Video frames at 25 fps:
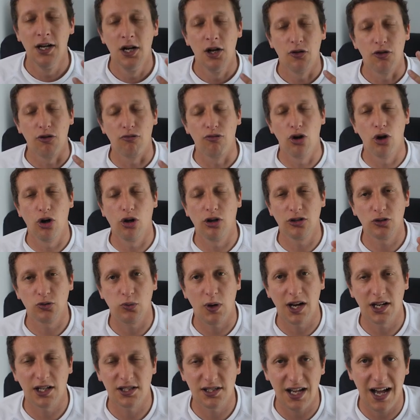The role as
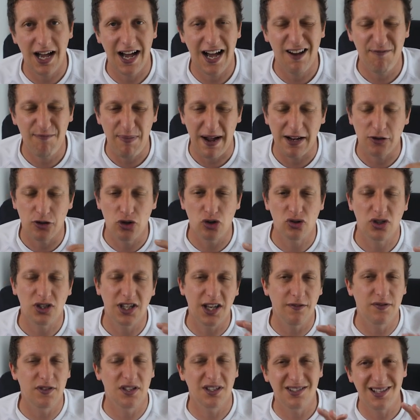well as a halfback just
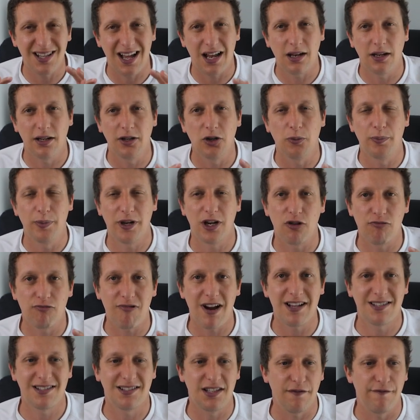gives us that little bit of
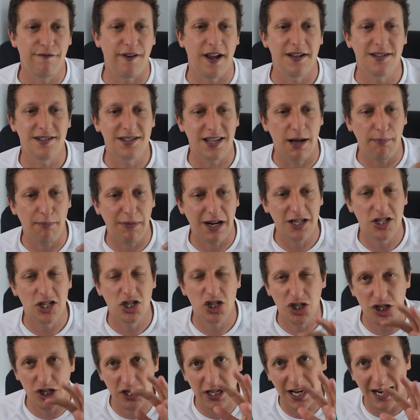rest defence that
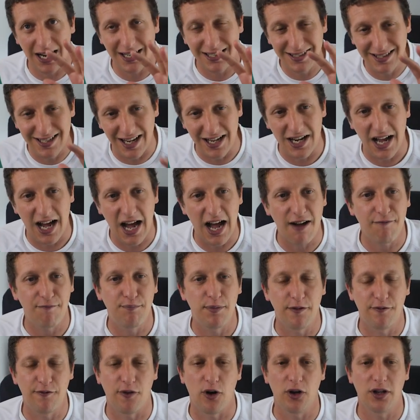Manchester United didn't have
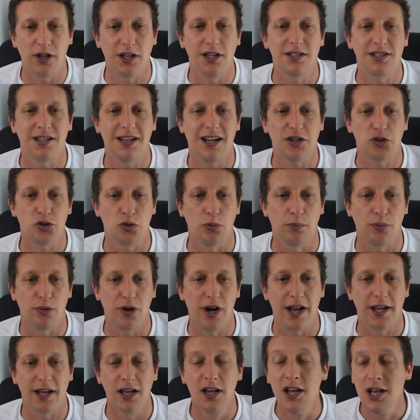before the international
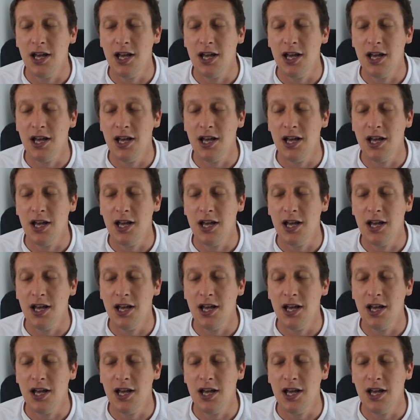break.